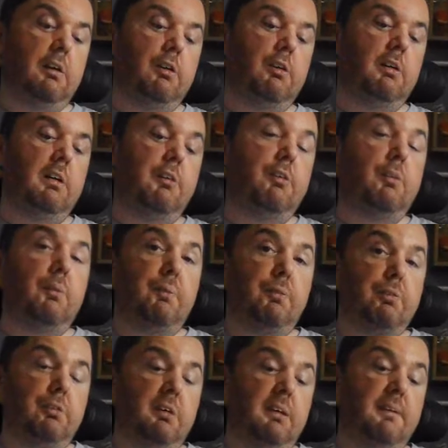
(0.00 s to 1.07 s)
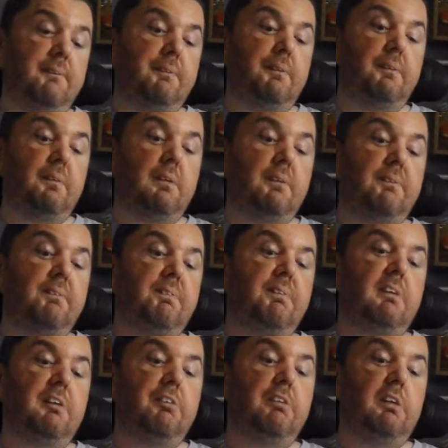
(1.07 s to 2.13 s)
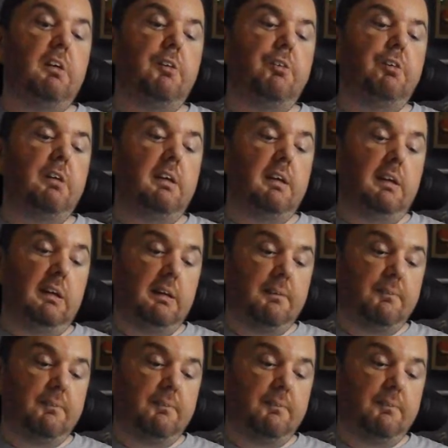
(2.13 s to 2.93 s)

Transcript: it's called Shakable Magic Jelly.